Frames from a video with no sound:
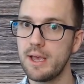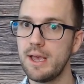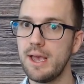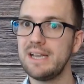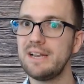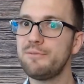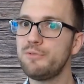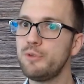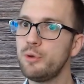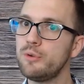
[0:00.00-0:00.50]

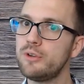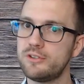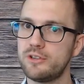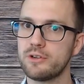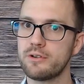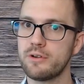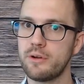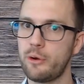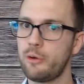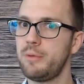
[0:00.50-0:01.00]
And if you
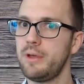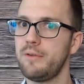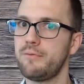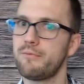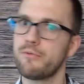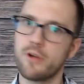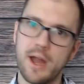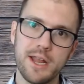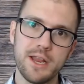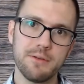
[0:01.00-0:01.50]
disagree with me
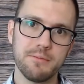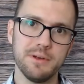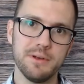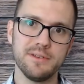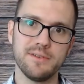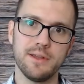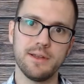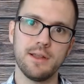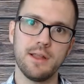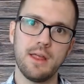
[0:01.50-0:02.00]
for any
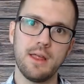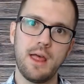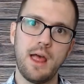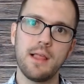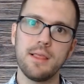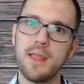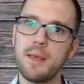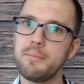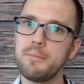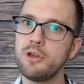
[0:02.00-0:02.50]
reason,
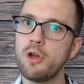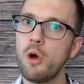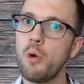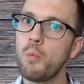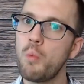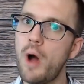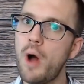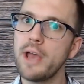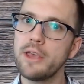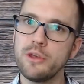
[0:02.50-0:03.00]
let me know
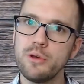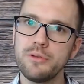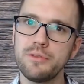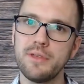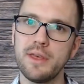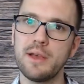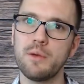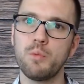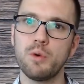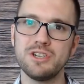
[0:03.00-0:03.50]
why you
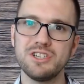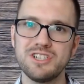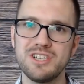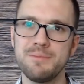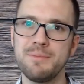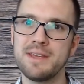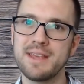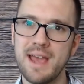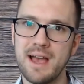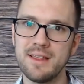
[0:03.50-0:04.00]
think what
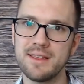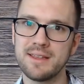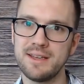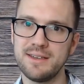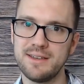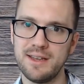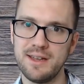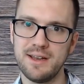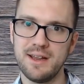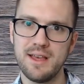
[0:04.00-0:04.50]
Jimmy Galligan
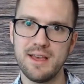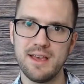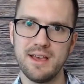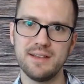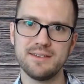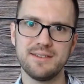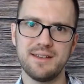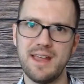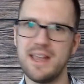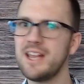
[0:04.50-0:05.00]
did
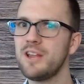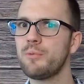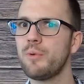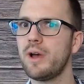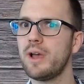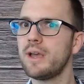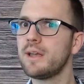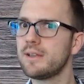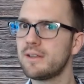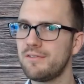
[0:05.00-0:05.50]
is in any
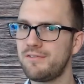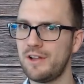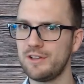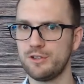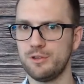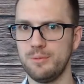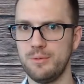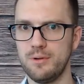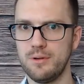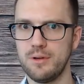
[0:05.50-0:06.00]
way
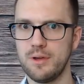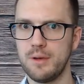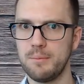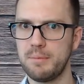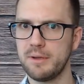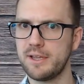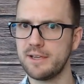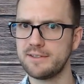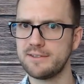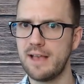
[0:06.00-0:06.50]
defensible,
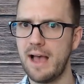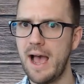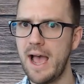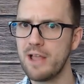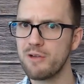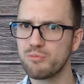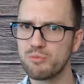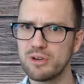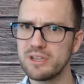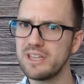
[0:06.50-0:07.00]
because I
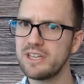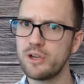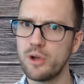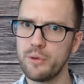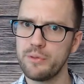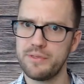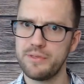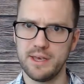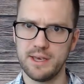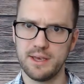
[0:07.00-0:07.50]
really
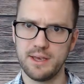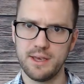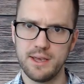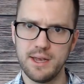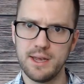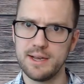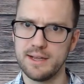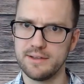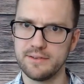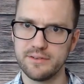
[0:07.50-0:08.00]
don't think
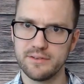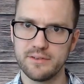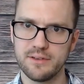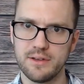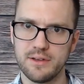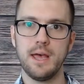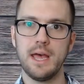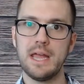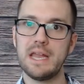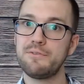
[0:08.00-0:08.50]
it is.
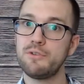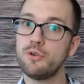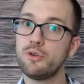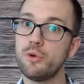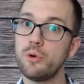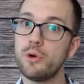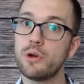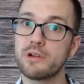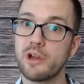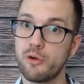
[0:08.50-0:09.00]
And if you
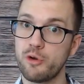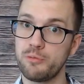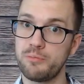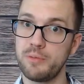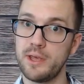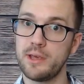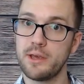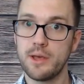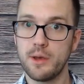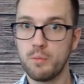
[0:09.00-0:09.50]
do agree with
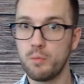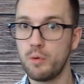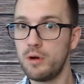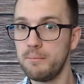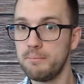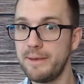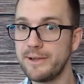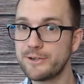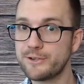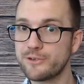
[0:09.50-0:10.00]
me,
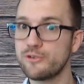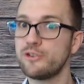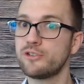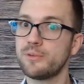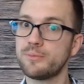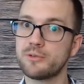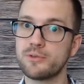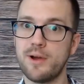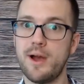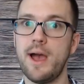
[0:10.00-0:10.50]
well, make sure you're
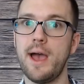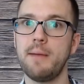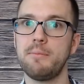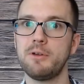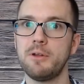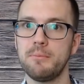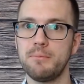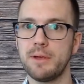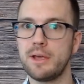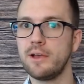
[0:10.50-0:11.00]

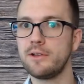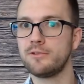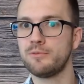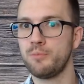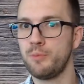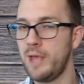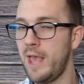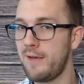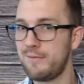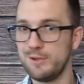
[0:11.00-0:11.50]
subscribed, because
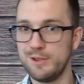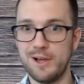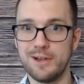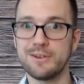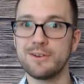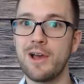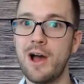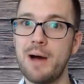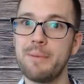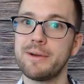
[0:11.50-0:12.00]
we have a lot
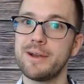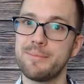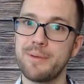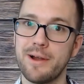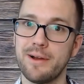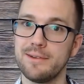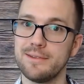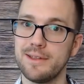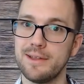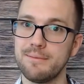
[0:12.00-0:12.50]
in common,
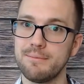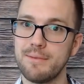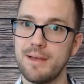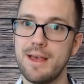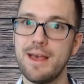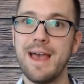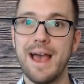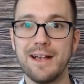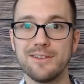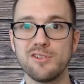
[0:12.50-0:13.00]
apparently.
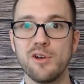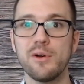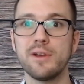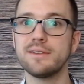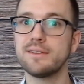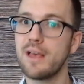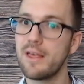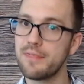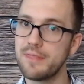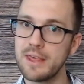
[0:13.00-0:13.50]
As
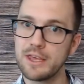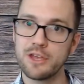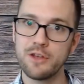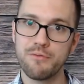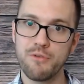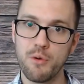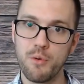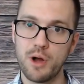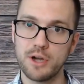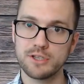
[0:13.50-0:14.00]
always, thank you
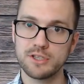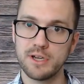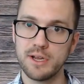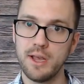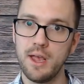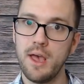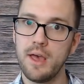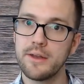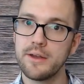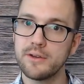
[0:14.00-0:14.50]
for watching,
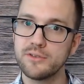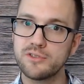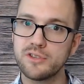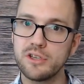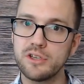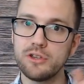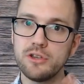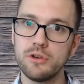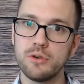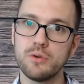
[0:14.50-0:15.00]
and I'll see
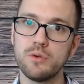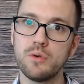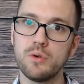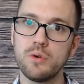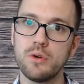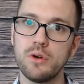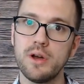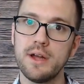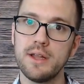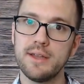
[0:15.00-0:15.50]
you
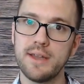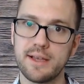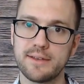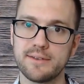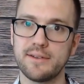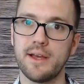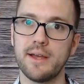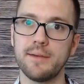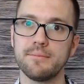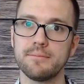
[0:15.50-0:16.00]
next
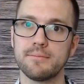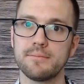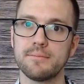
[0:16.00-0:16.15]
time.